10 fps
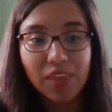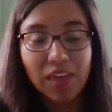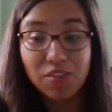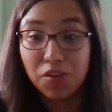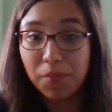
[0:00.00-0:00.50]

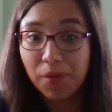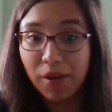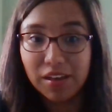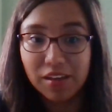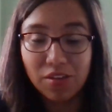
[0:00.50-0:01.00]
Is your
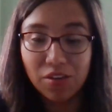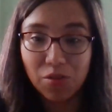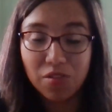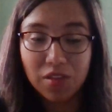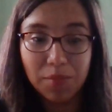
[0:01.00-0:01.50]
product
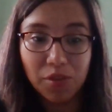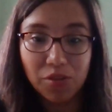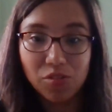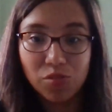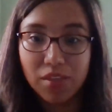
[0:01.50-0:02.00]

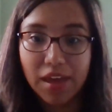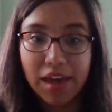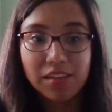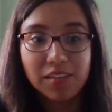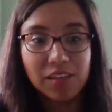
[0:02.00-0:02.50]
similar to that?